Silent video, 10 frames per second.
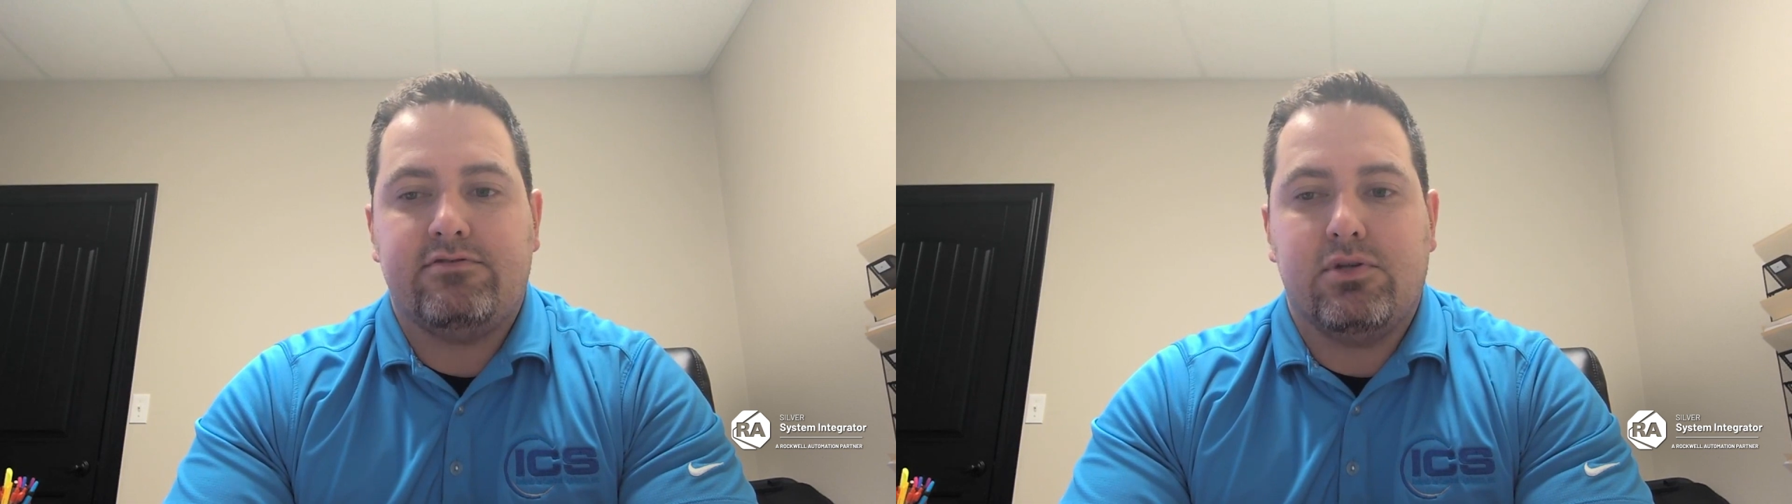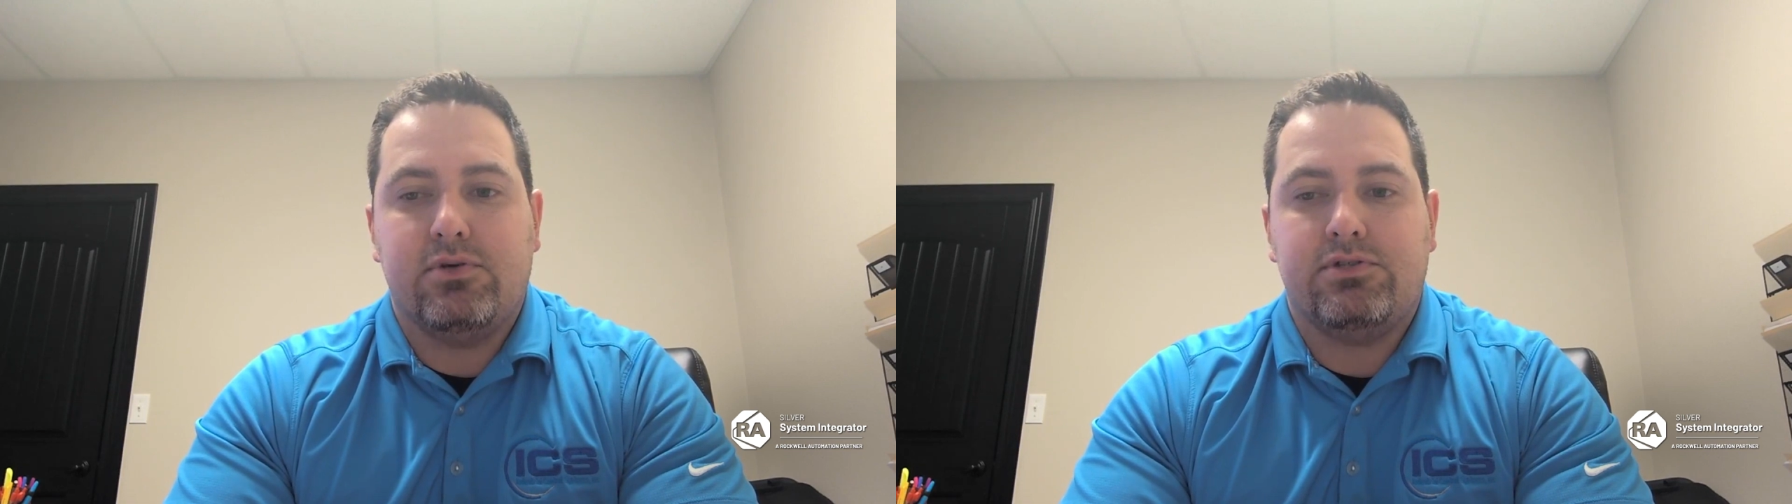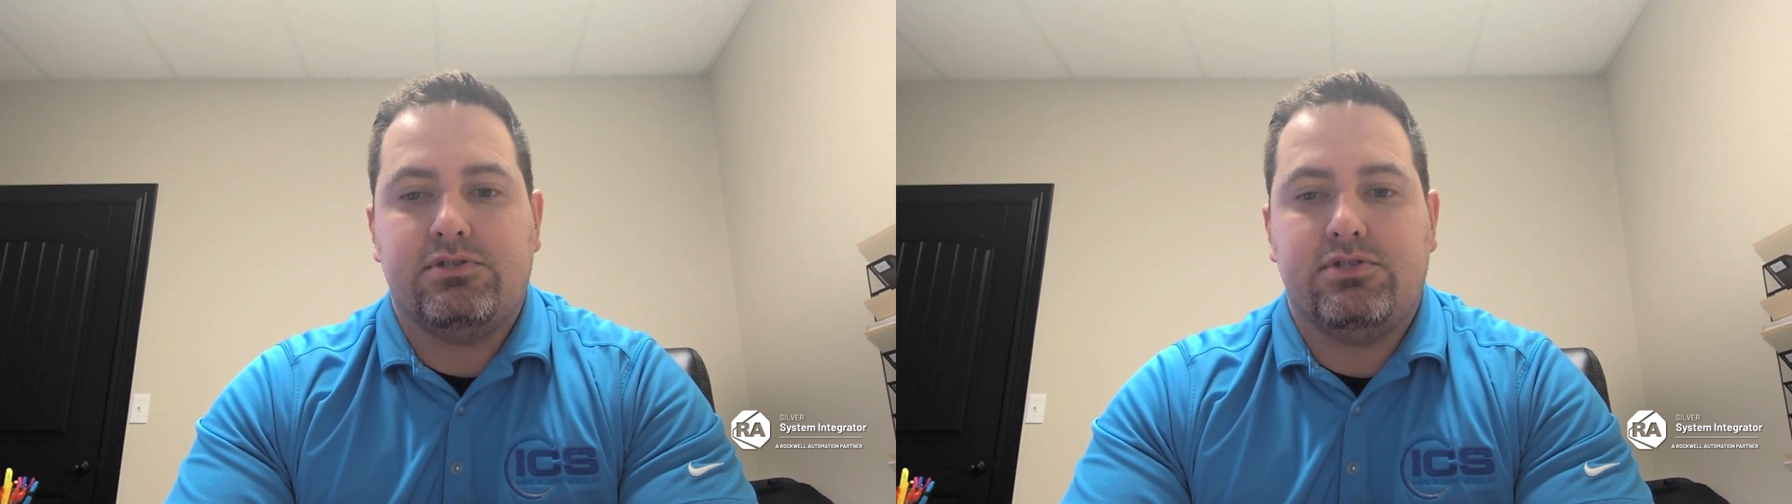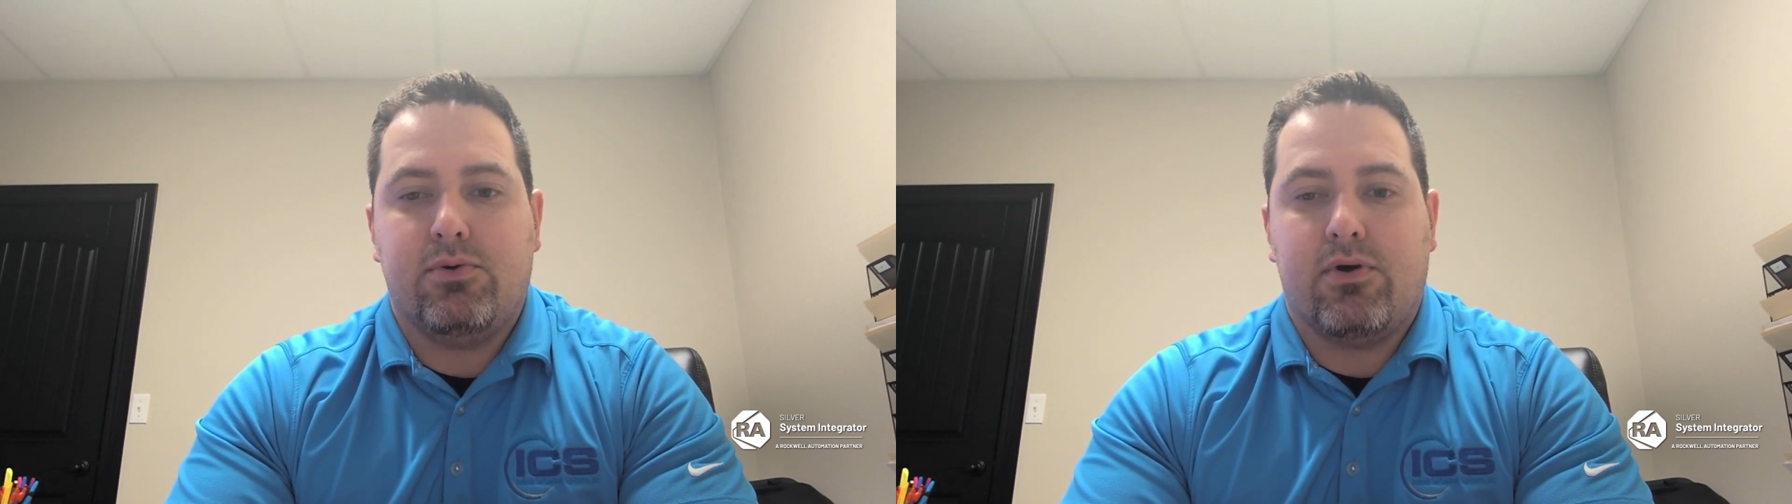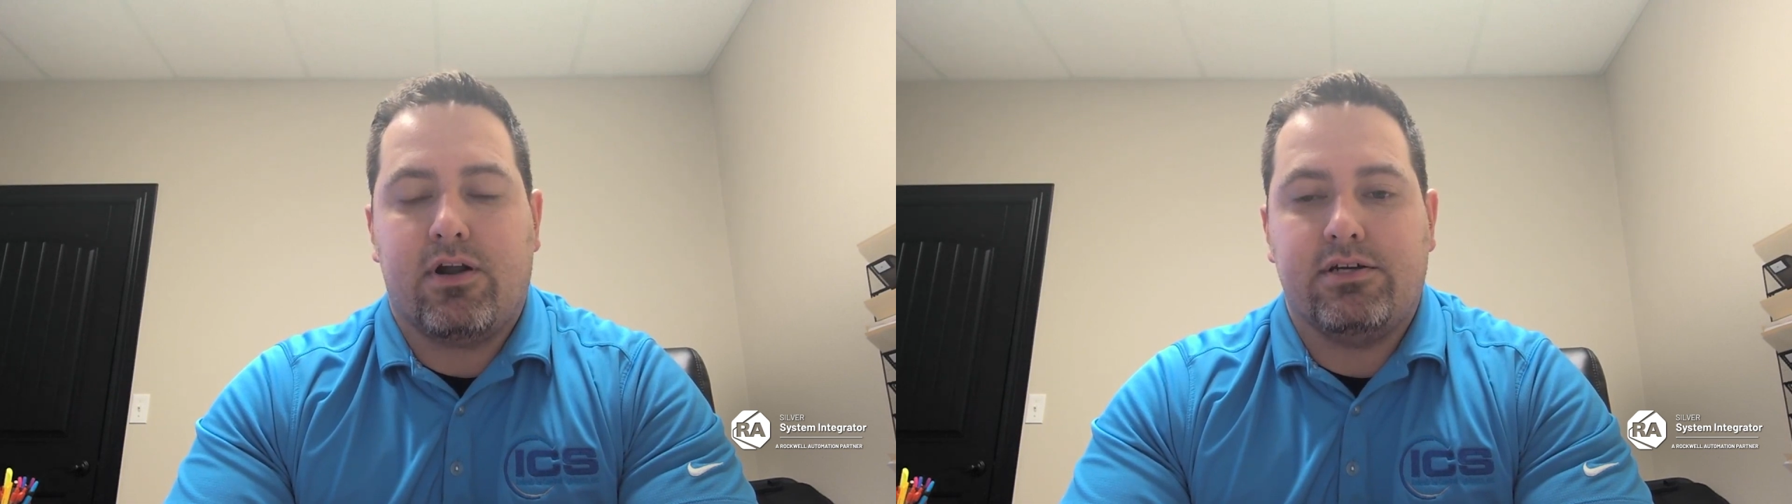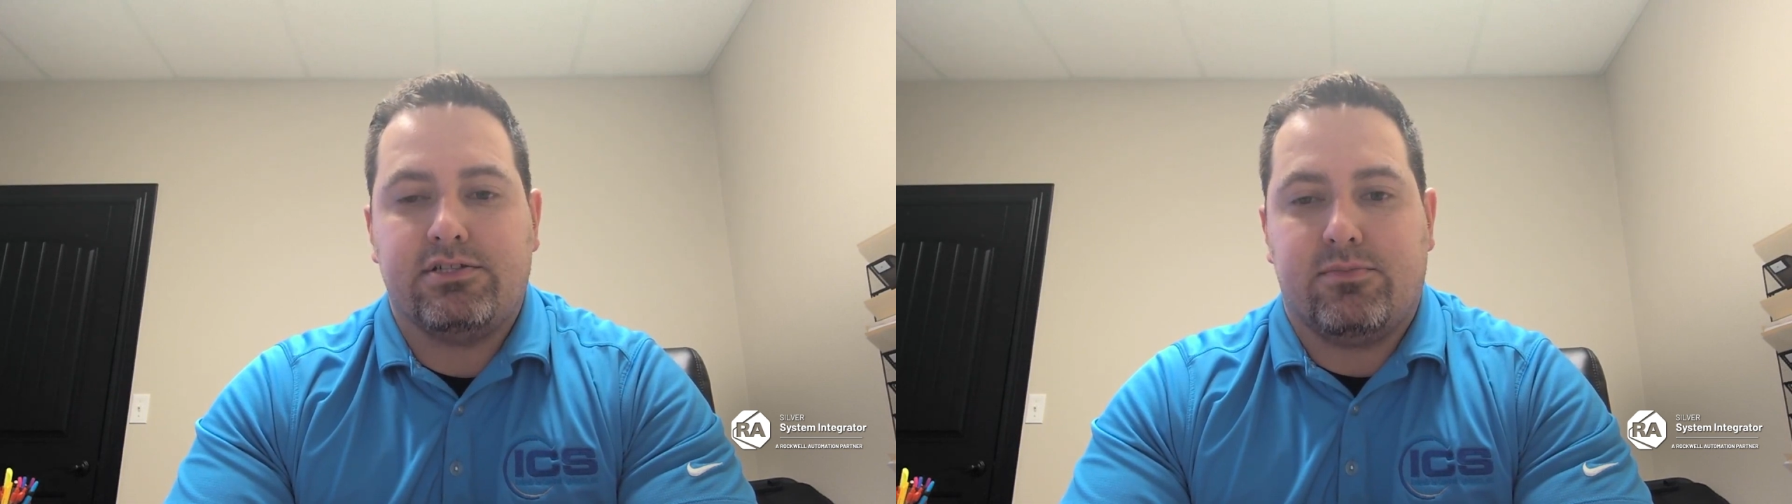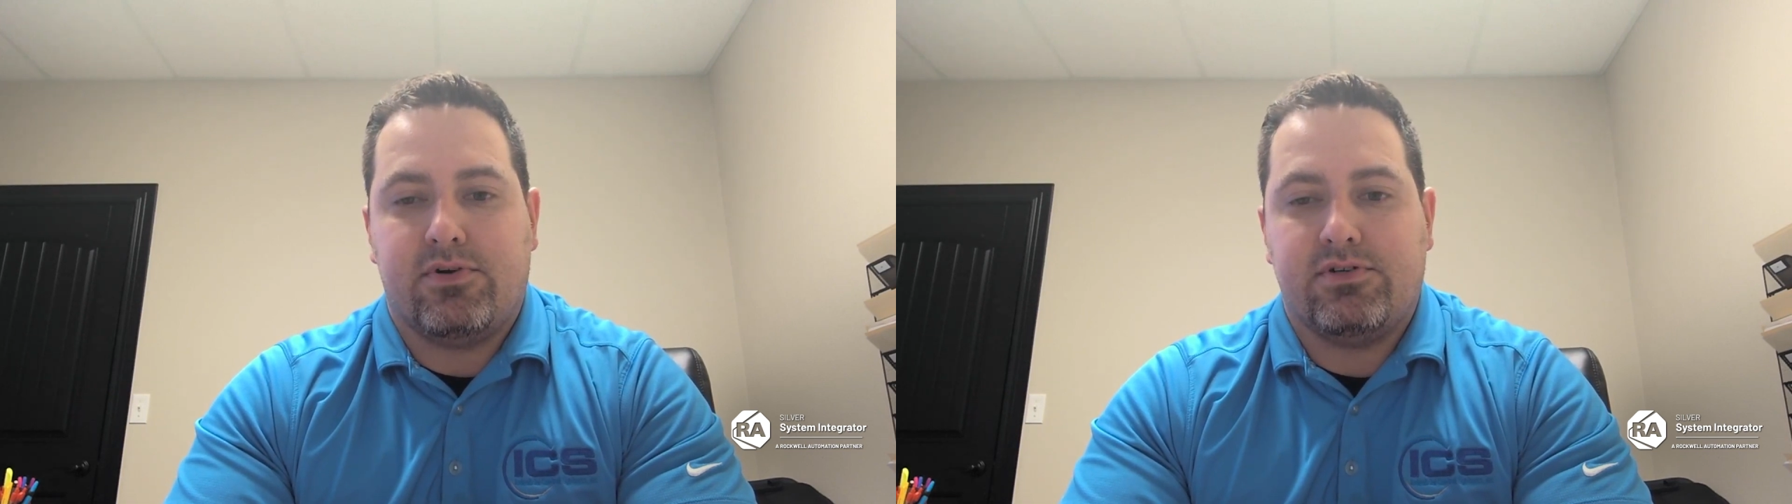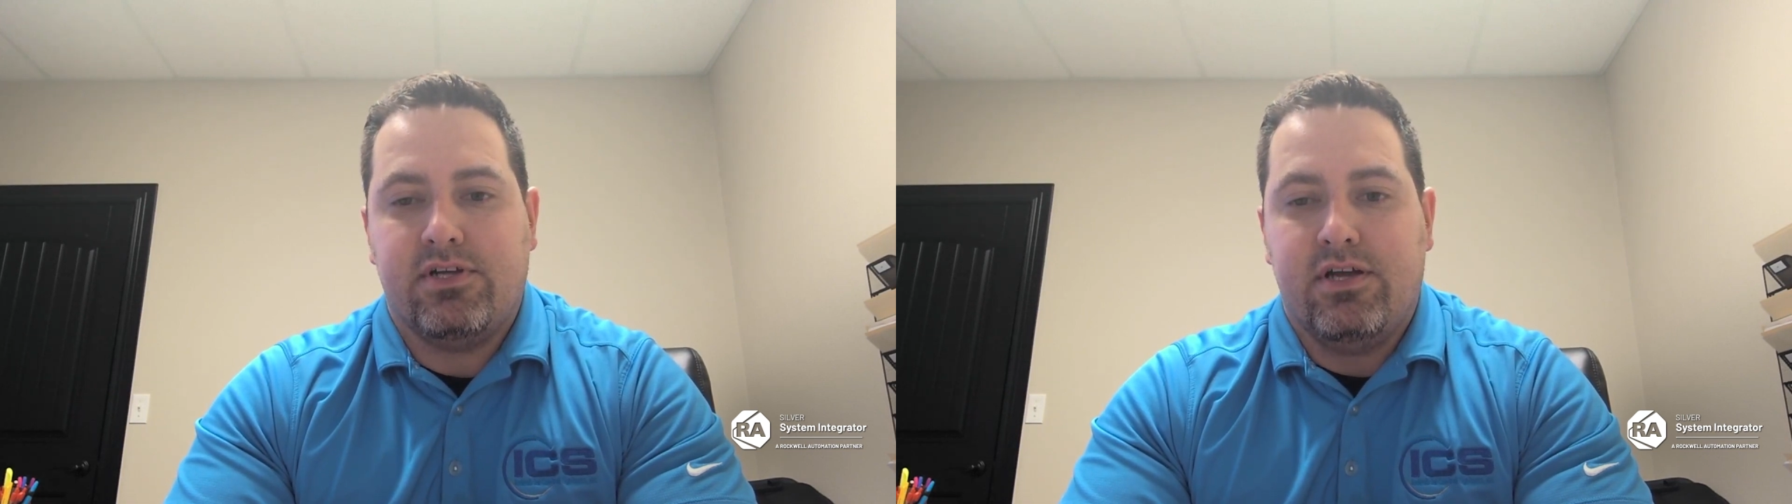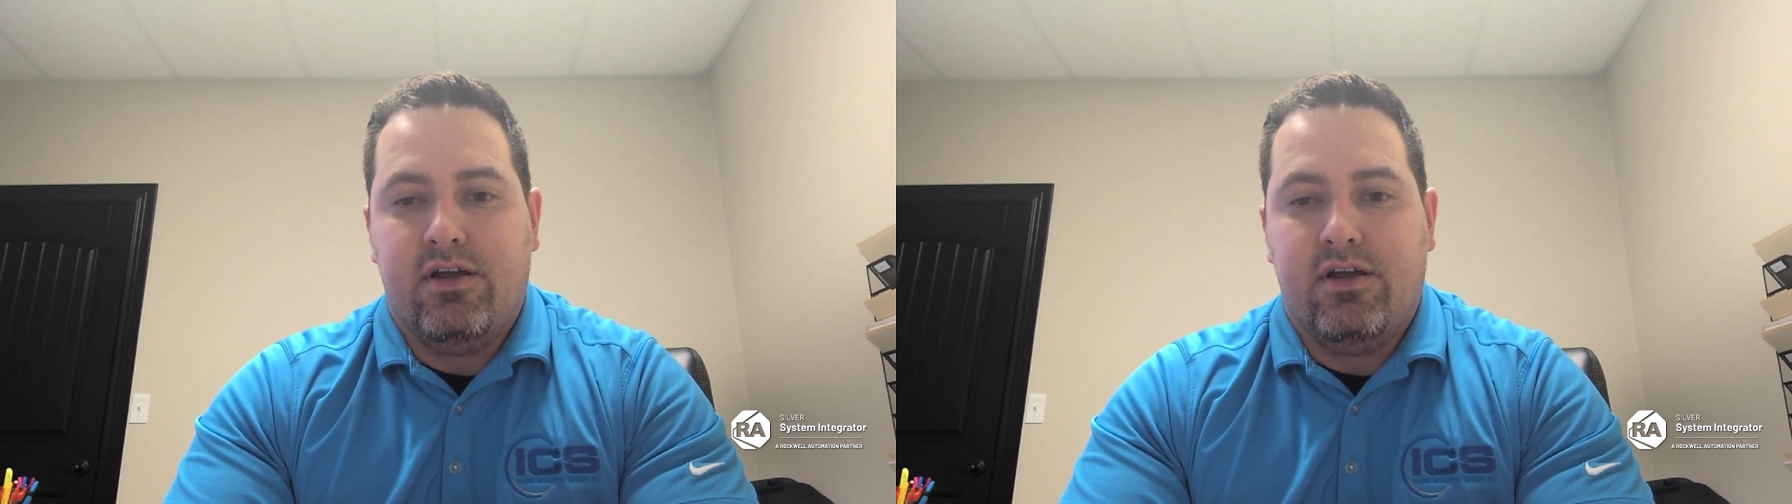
solutions to our customers.